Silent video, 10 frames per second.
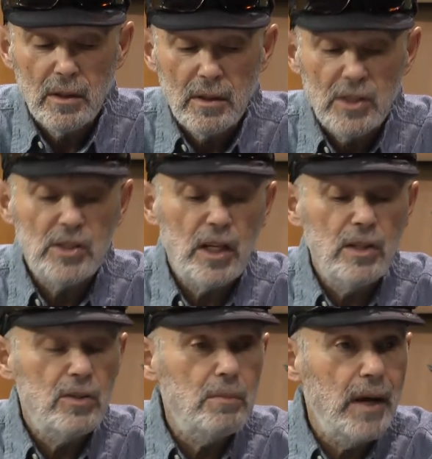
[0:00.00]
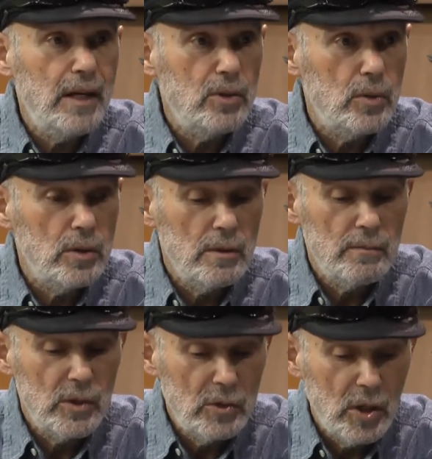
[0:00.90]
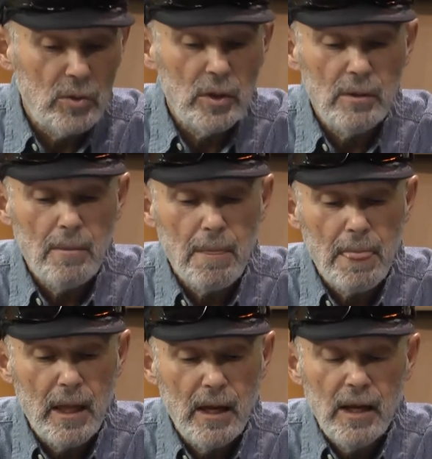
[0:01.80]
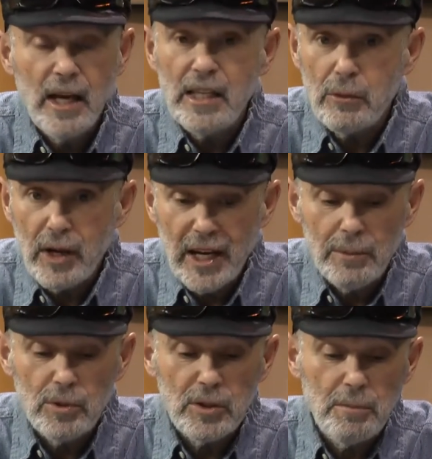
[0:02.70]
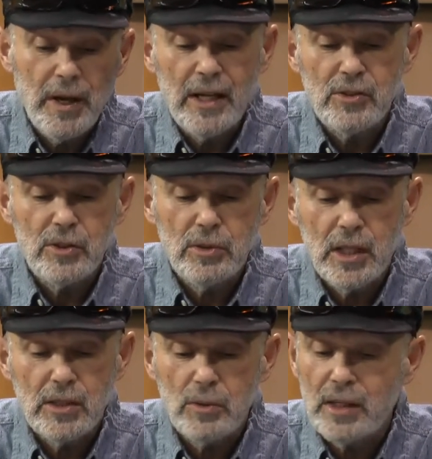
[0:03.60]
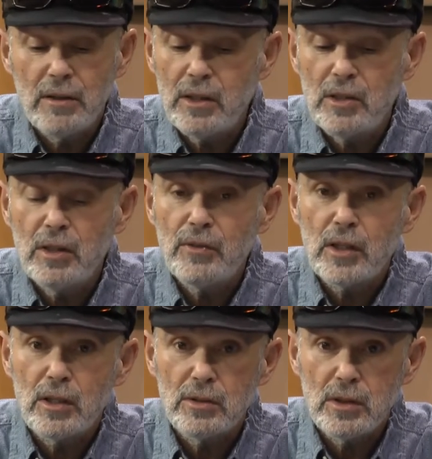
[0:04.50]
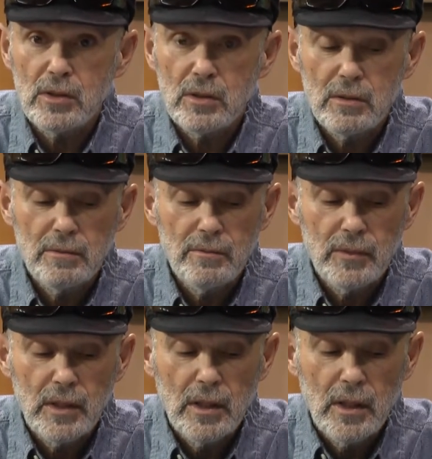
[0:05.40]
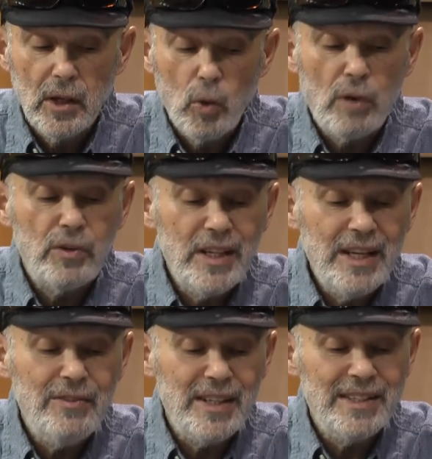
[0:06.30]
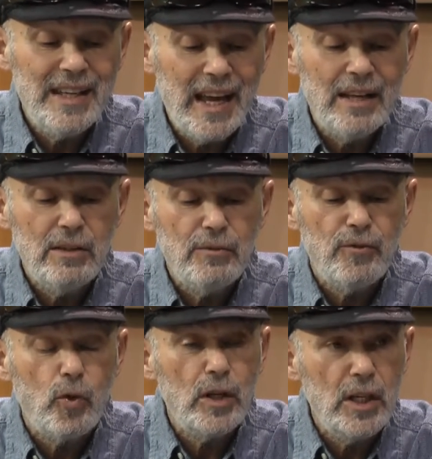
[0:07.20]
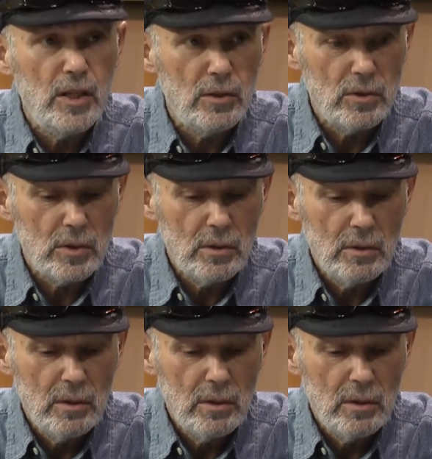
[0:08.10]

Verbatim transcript: They studied the manual, the Torah, and they were able to pass their test without any difficulties. However, even at the end of 40 years,